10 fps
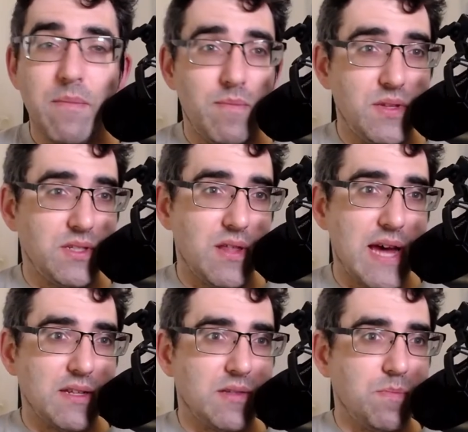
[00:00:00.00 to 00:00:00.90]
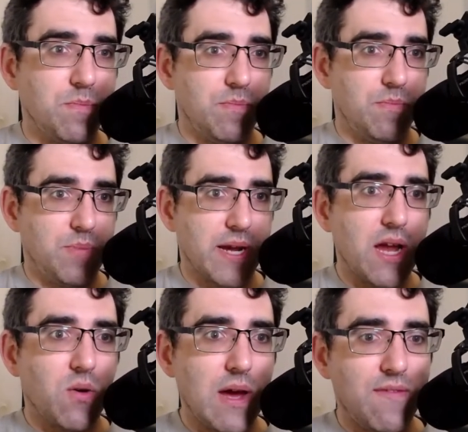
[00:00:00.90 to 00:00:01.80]
So that's bringing out a
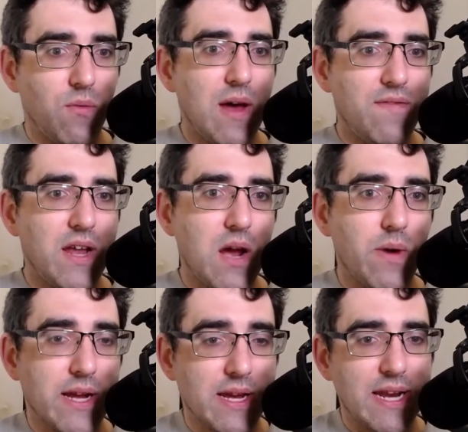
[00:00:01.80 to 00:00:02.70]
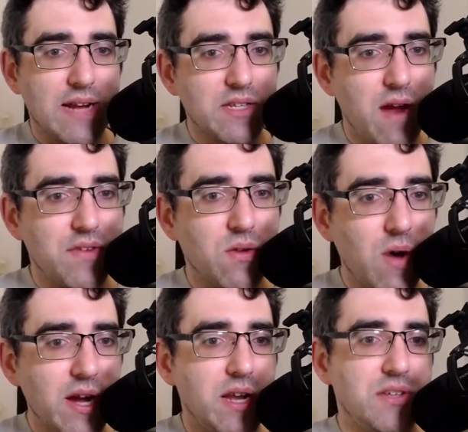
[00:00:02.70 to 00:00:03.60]
Wi-Fi network and connecting everything
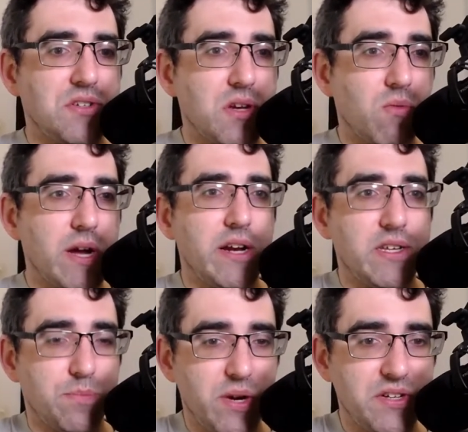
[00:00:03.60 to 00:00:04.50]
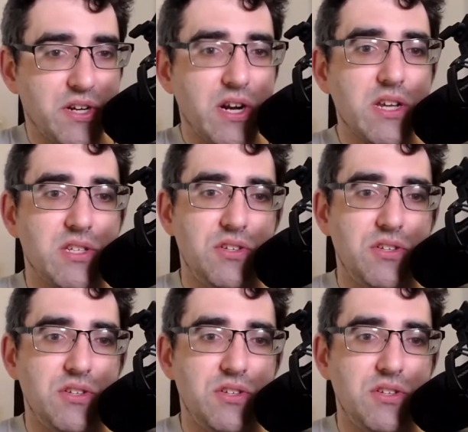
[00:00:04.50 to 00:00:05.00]
wireless. So your wireless printers and